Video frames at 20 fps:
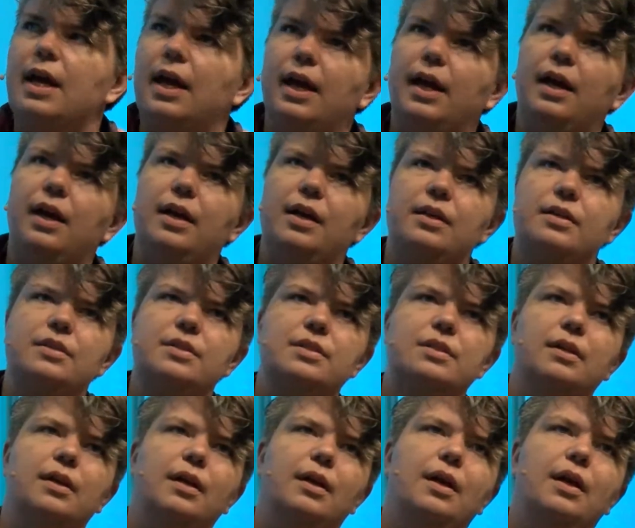
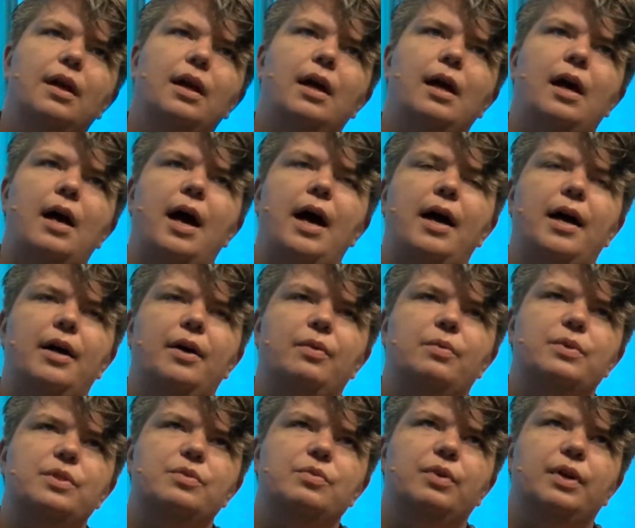and I
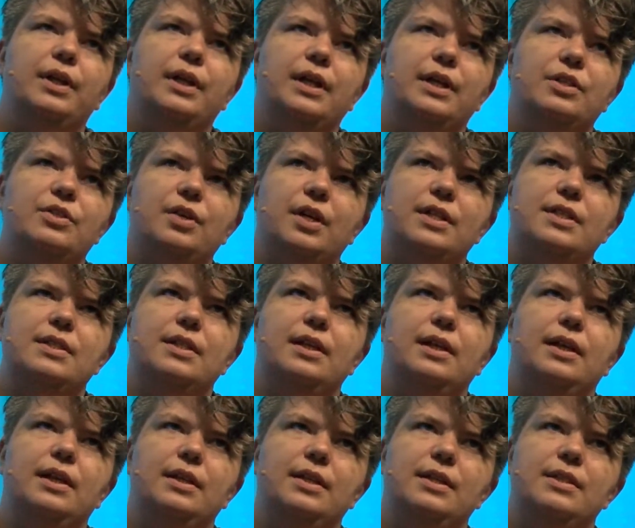was really
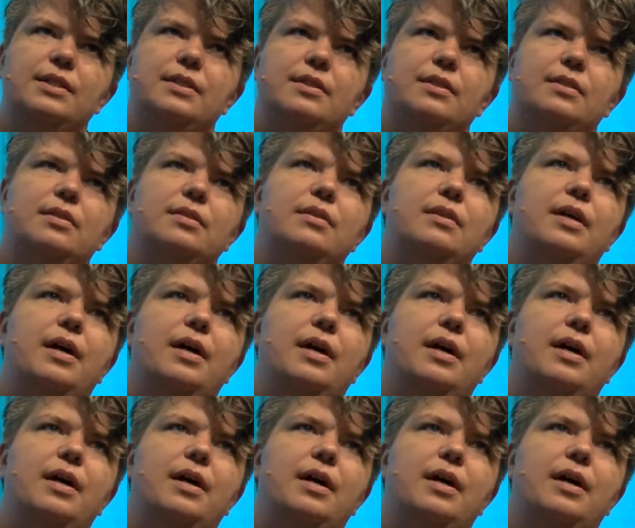interested in this,